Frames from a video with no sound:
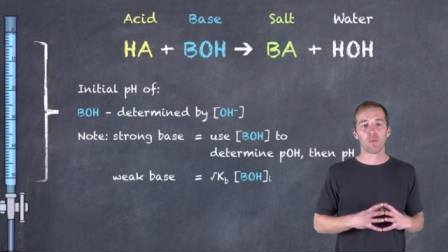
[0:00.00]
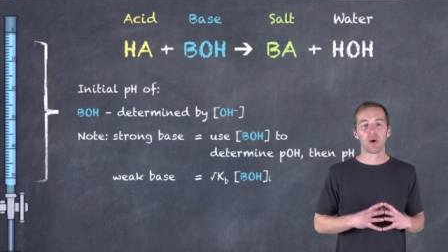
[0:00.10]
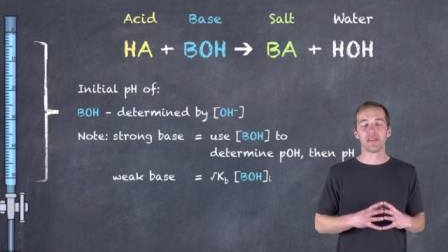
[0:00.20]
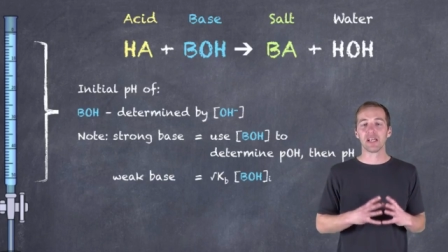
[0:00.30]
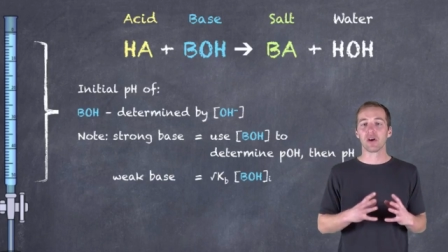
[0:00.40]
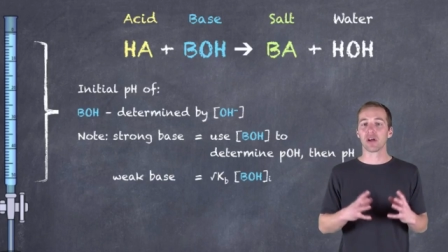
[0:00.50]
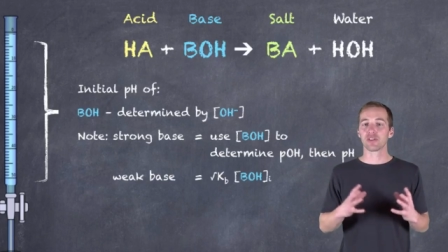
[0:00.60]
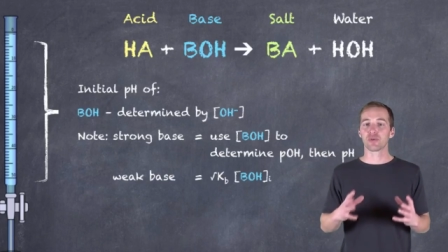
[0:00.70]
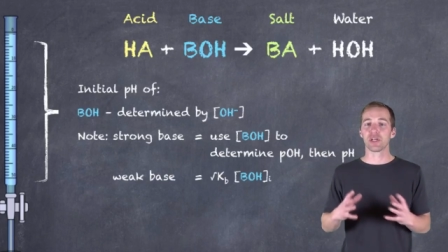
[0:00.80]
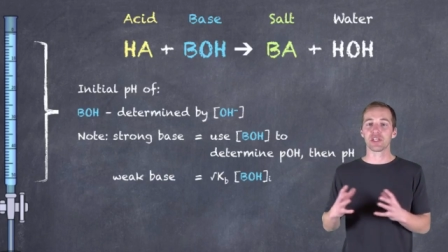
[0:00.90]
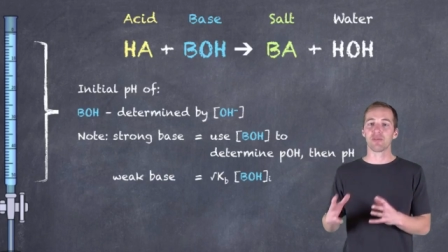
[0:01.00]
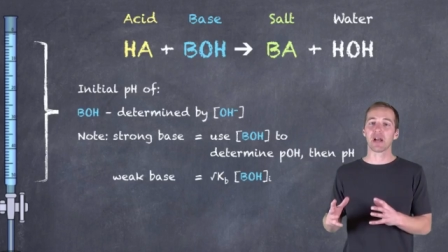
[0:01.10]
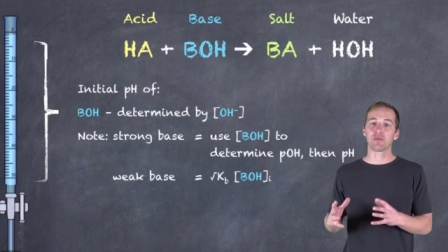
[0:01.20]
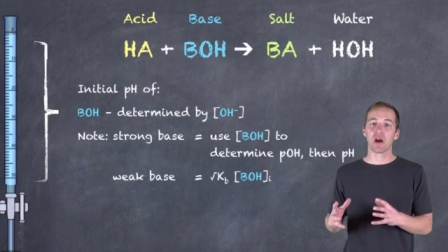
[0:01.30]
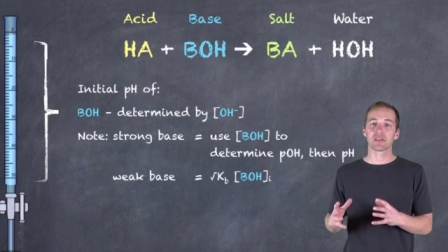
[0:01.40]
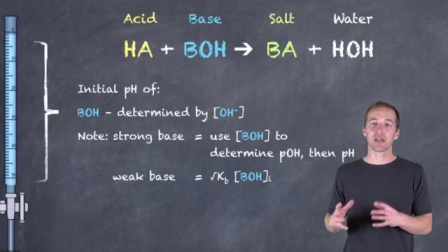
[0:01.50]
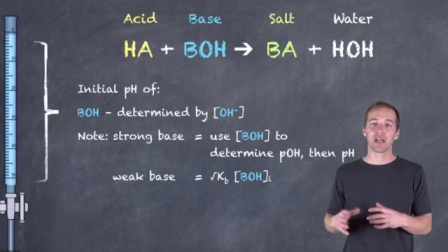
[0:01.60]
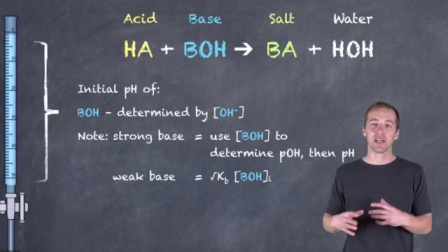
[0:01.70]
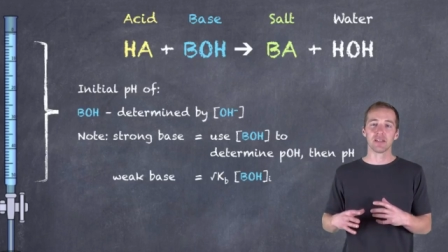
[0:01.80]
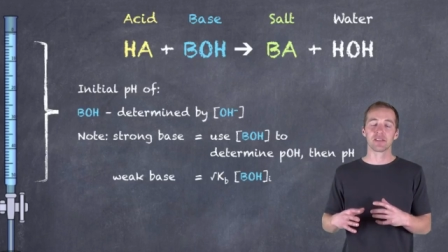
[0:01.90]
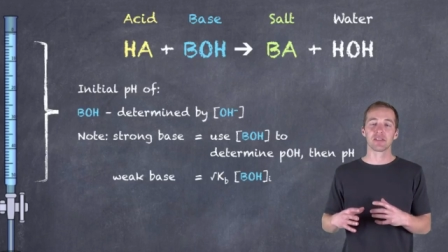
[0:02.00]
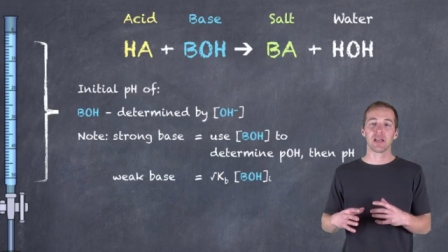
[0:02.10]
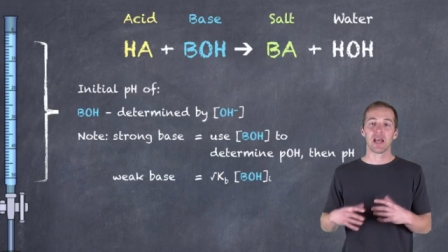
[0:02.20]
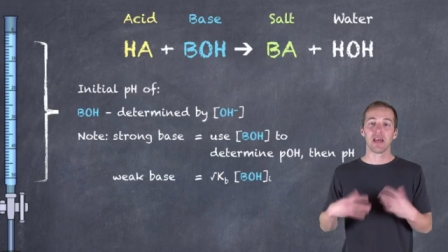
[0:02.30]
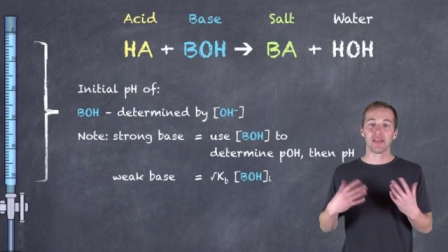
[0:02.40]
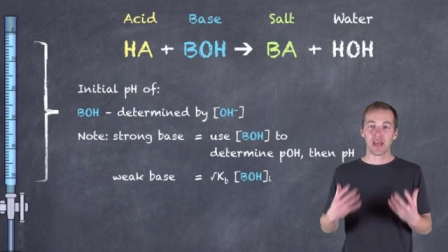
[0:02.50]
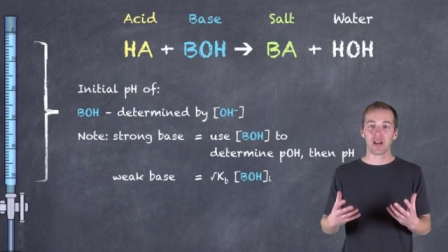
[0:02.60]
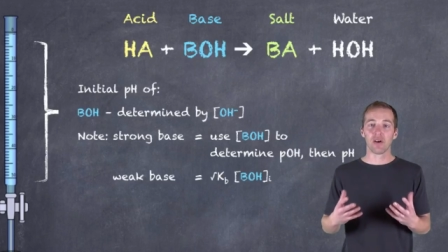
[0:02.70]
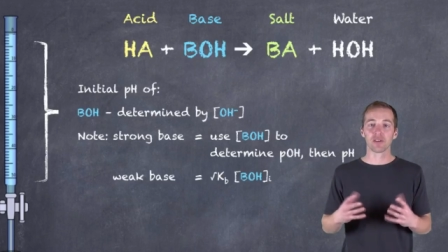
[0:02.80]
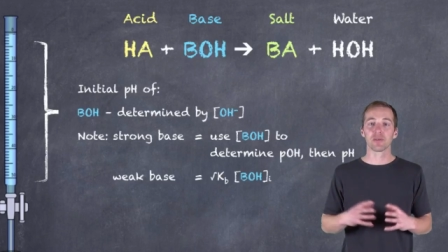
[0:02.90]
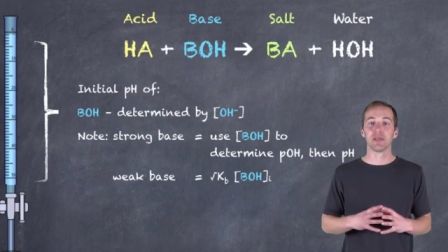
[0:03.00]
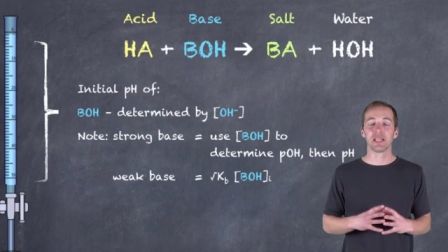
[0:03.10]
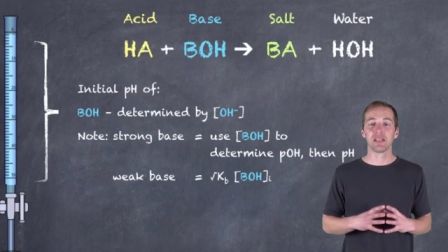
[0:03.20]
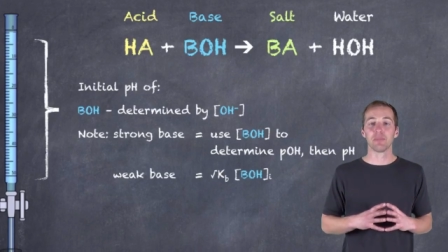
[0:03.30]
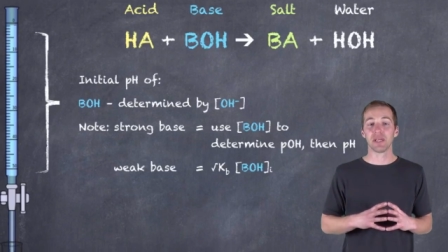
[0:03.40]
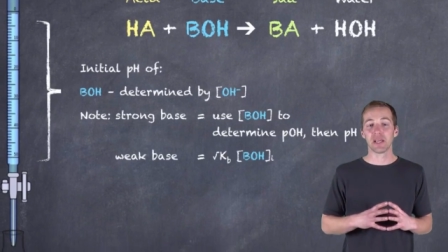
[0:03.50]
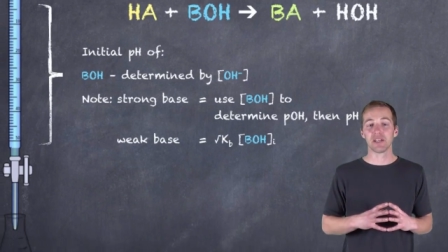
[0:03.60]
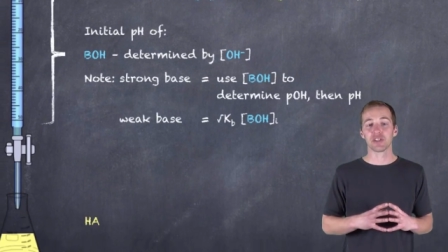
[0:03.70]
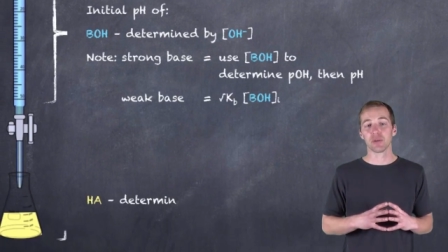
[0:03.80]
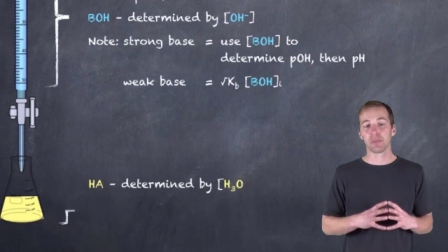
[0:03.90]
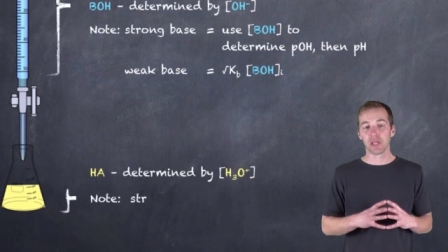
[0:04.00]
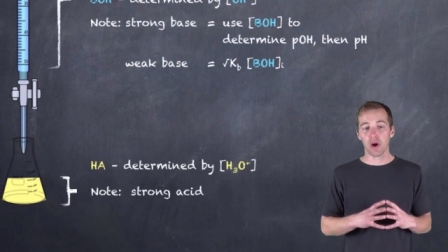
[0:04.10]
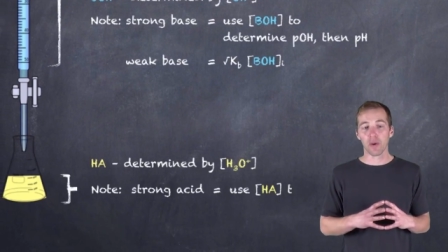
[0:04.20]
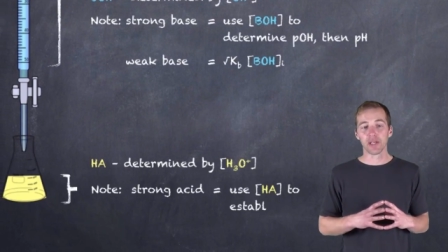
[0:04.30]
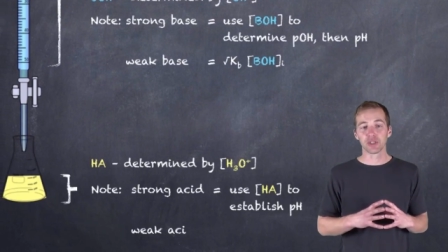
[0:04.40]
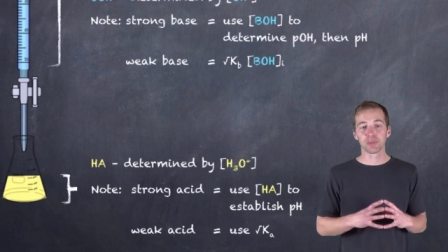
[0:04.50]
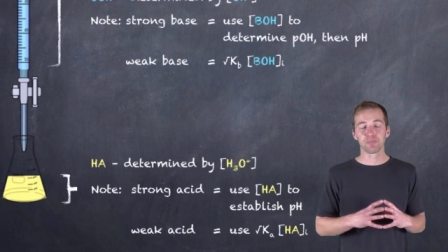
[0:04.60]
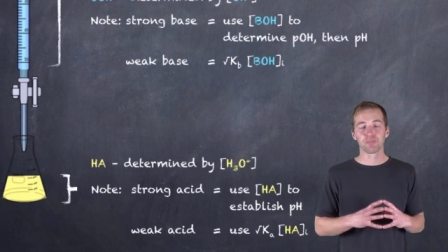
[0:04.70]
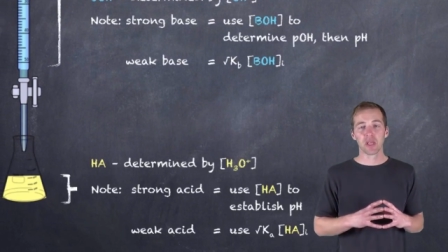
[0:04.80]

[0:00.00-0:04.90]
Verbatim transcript: what the concentration of hydroxide is and then ultimately the pH and the pOH.